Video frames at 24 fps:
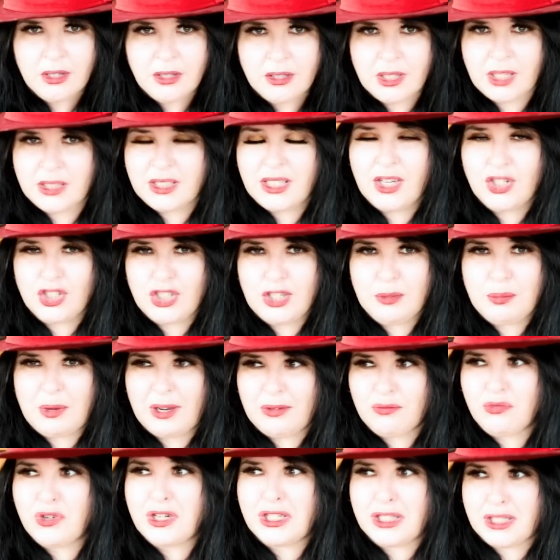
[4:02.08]
That's actually
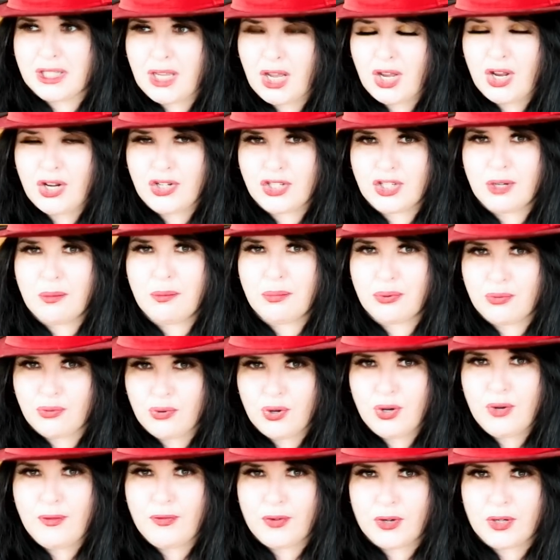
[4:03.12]
been researched and
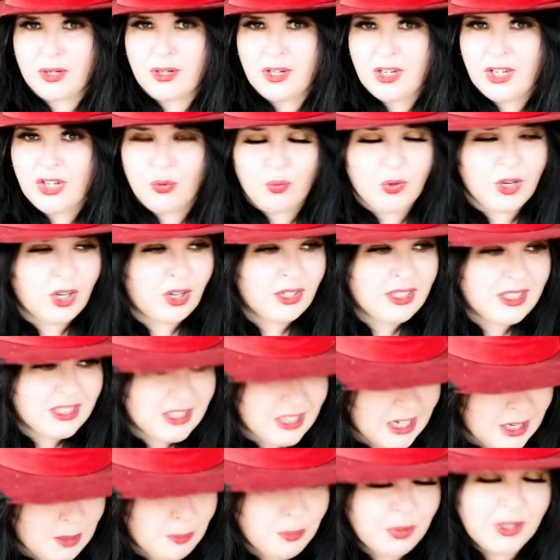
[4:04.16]
proven. We are
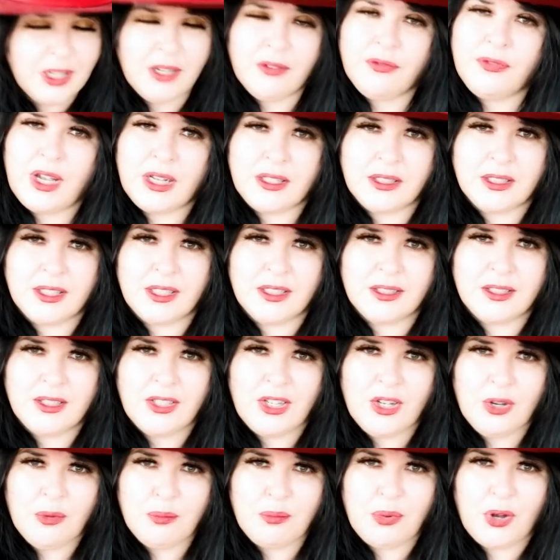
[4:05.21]
deeply affected
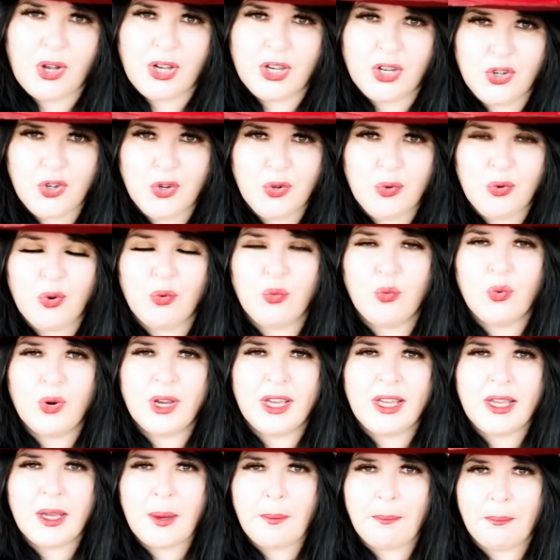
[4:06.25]
by who
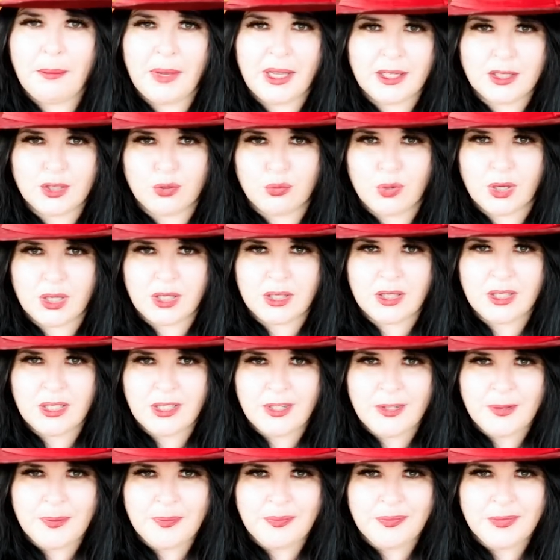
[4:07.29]
we mix with.
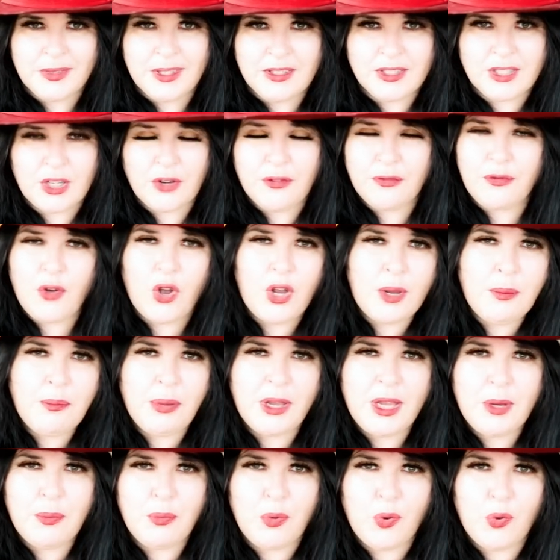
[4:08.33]
So find
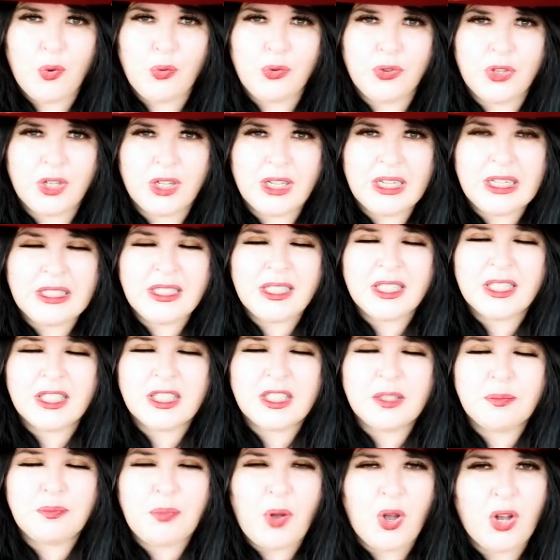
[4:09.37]
people that
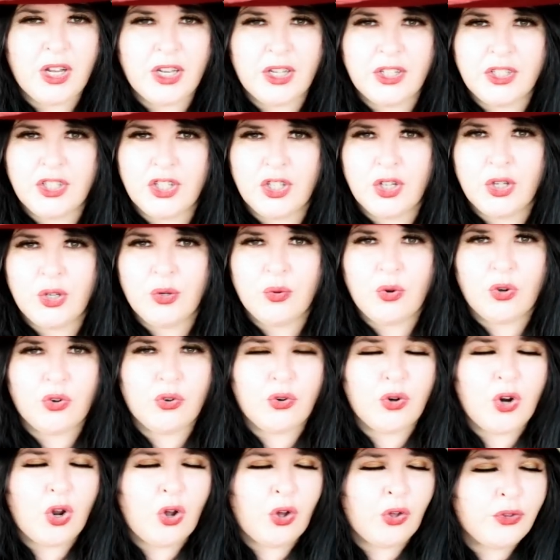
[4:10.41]
inspire you
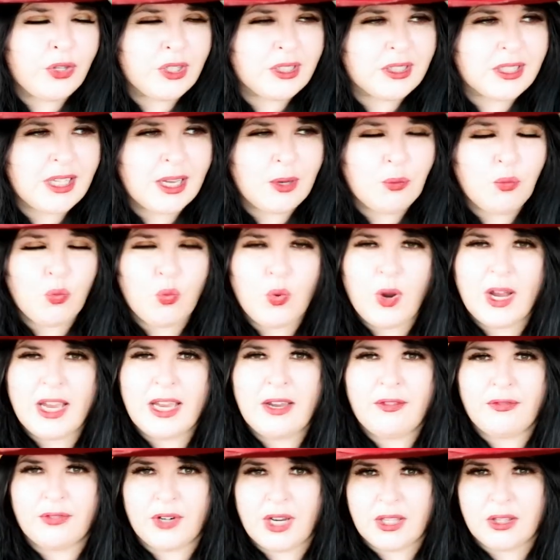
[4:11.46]
or are on the same
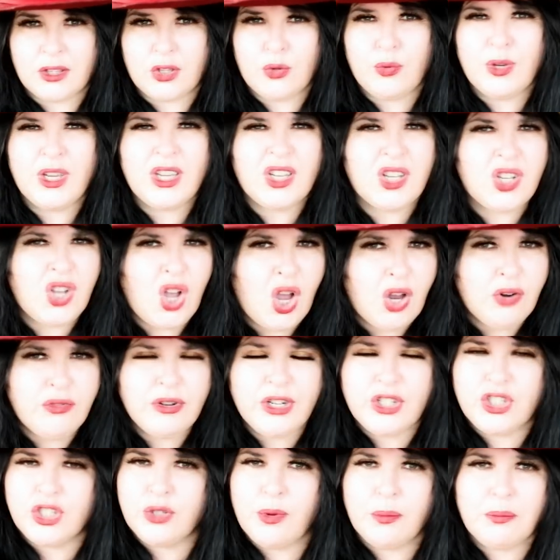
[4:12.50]
wavelength, who
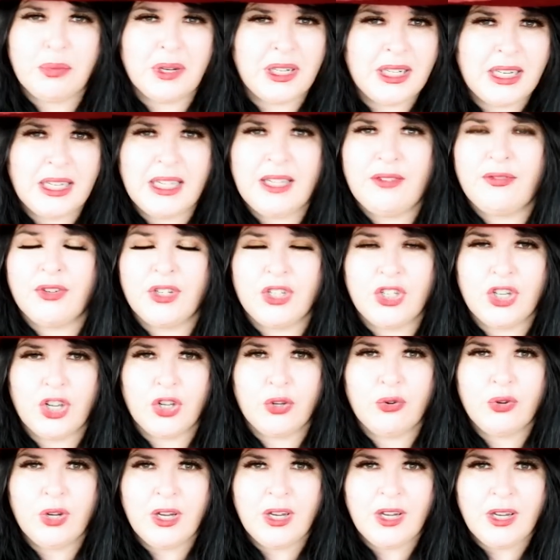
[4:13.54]
encourage you and believe in
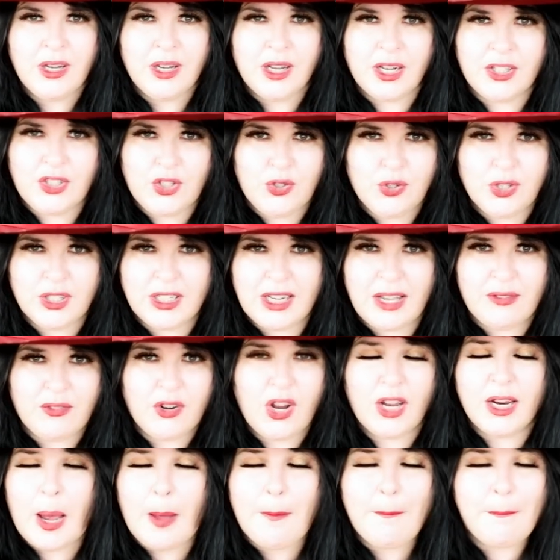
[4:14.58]
you, and you could have
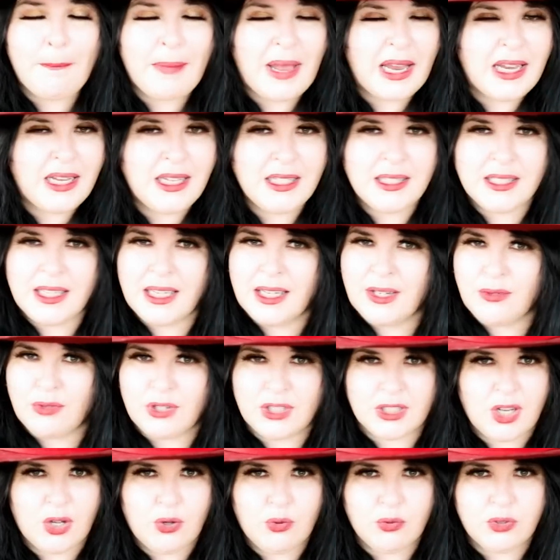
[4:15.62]
like amazing
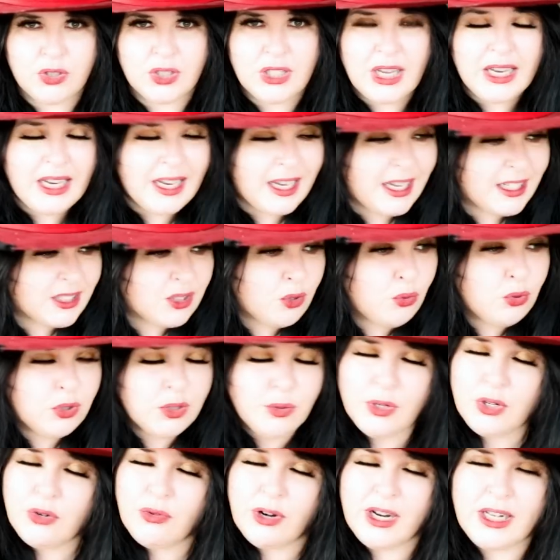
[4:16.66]
results. It's
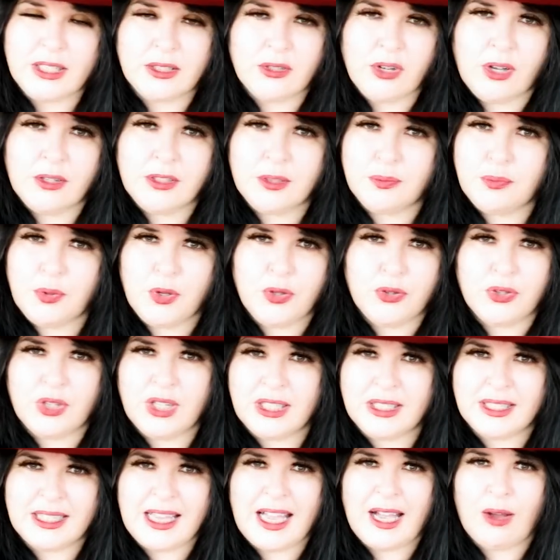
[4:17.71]
also a great time to put
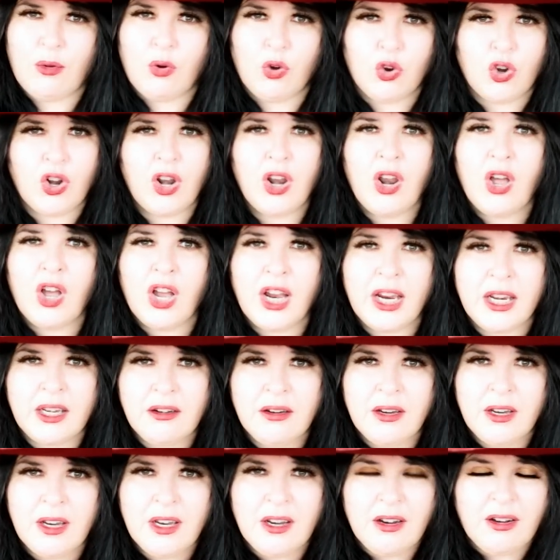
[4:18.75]
things out
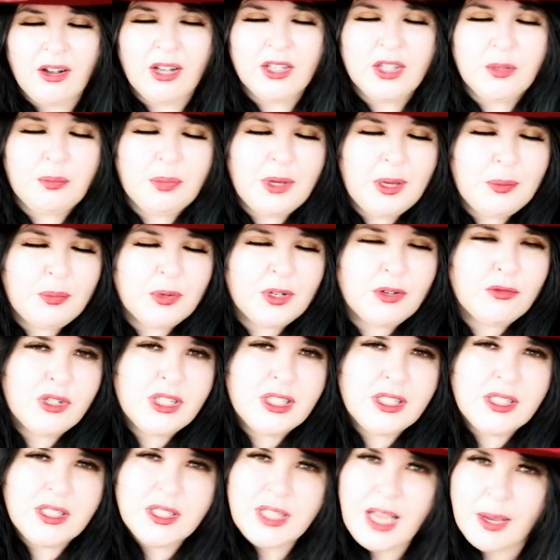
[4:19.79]
online. Other people are
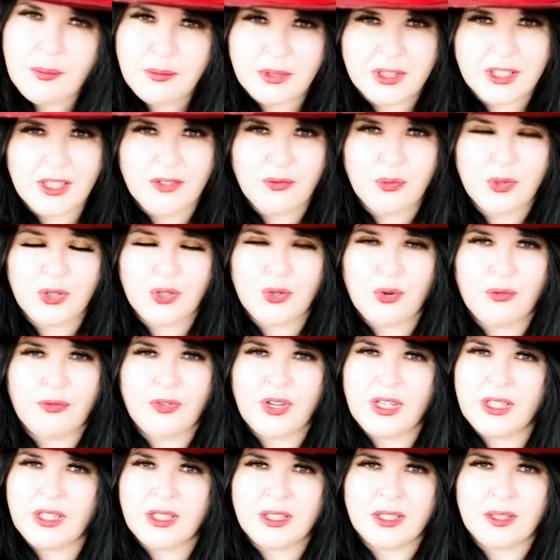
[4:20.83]
receptive with your
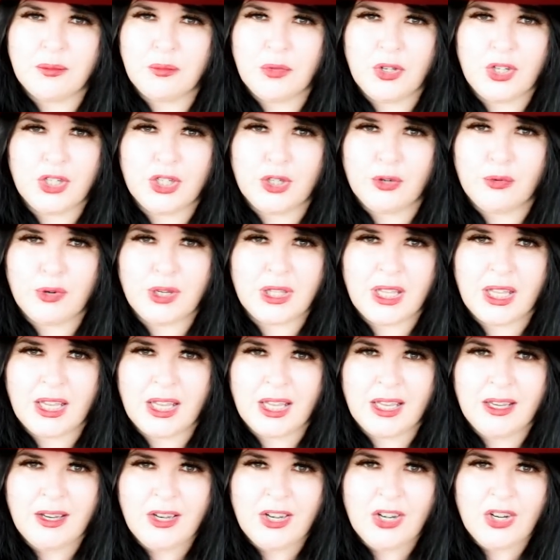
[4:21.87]
Venus and Mercury
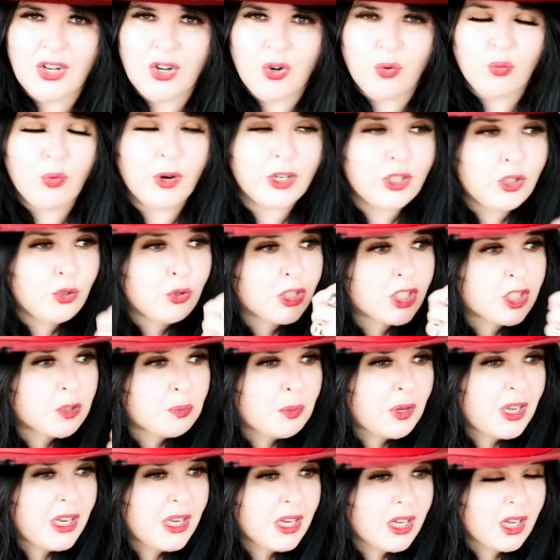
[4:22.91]
there. When you
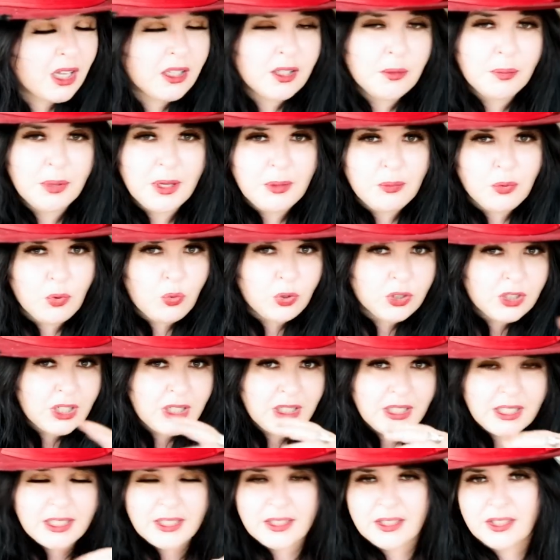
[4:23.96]
speak, other people want to
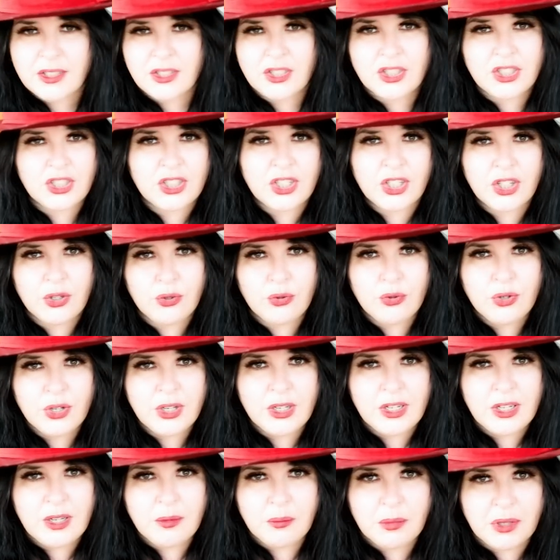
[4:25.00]
listen to you.
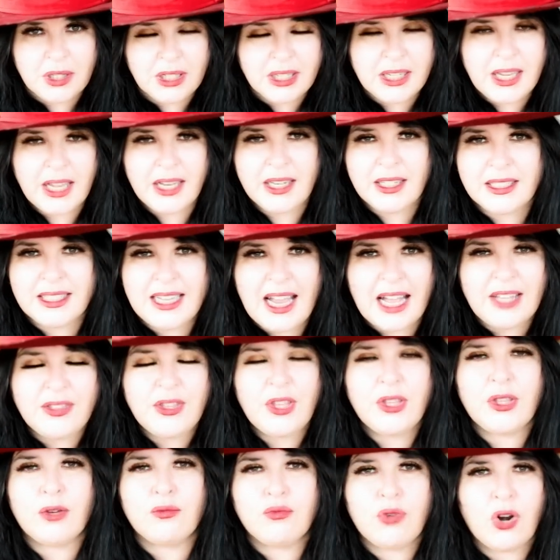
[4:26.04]
But again,
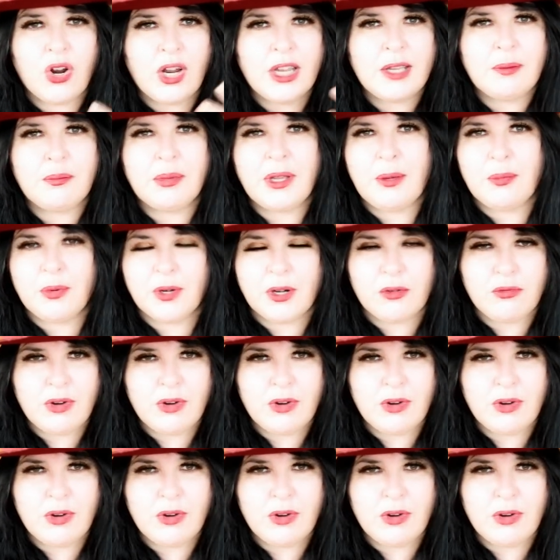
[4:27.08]
gather the right people